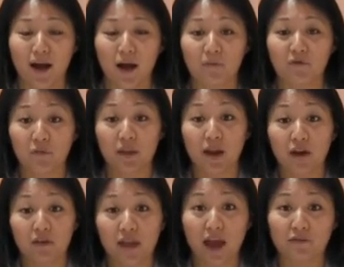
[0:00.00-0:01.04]
Um, from
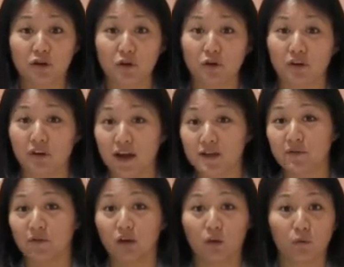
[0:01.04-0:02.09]
there, they have to go to the
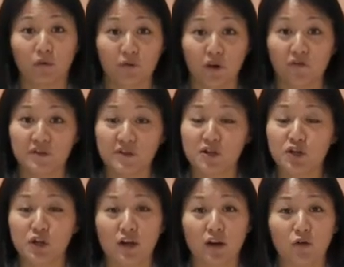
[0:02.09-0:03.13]
next, you know, referring
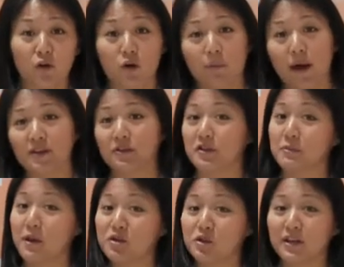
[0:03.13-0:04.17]
physician or going back to the
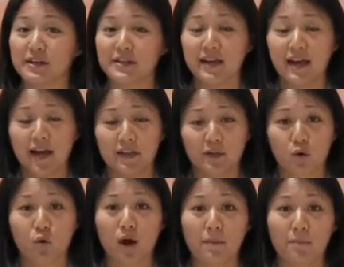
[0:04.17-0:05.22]
specialist. It's a
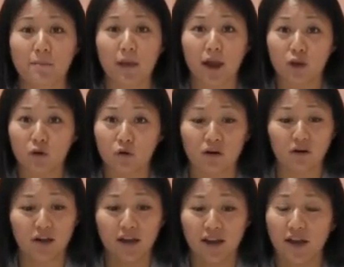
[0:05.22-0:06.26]
quite
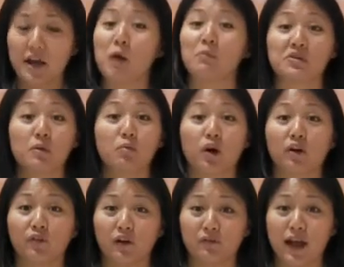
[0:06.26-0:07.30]
manual and cumbersome
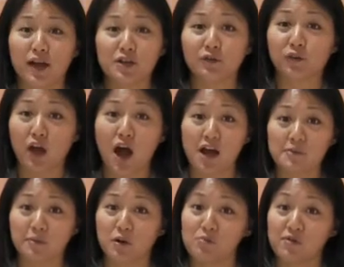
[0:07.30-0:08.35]
workflow, not just for the
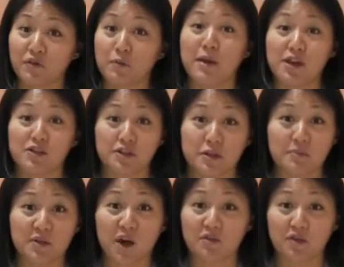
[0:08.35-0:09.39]
hospital, but for the patients
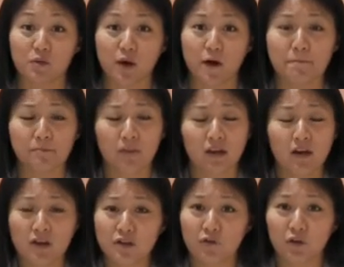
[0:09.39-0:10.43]
themselves as well.
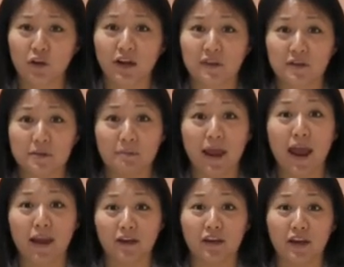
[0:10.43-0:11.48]
So if you look at the
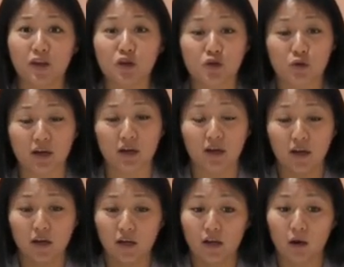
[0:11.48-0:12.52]
demand in the industry,
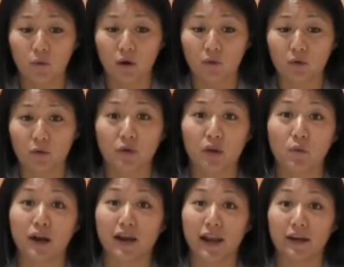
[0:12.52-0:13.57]
you know, where we really
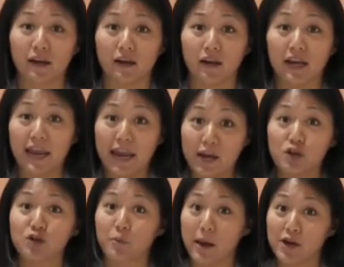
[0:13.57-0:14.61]
want to
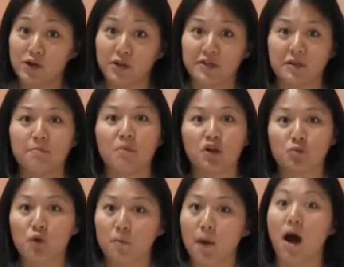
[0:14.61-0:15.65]
engage the patients in a
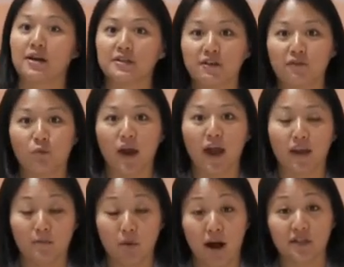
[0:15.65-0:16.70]
much more positive way
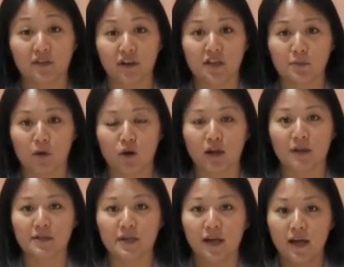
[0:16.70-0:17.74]
and a positive
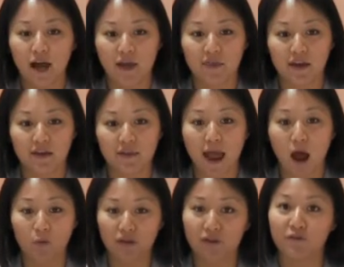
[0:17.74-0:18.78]
experience, I think
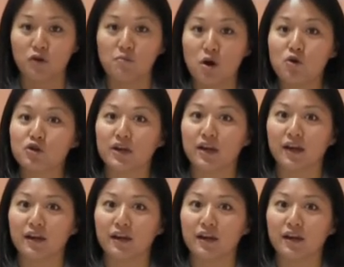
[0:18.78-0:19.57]
now with the Vue Motion,